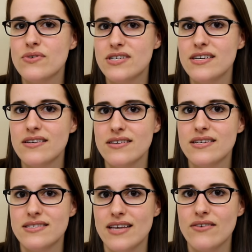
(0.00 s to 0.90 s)

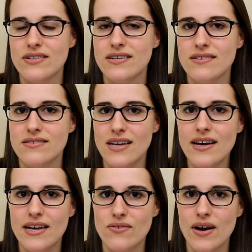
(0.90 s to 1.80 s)
ridiculous sounding
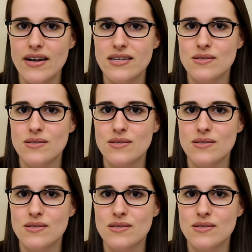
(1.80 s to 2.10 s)
diet, right?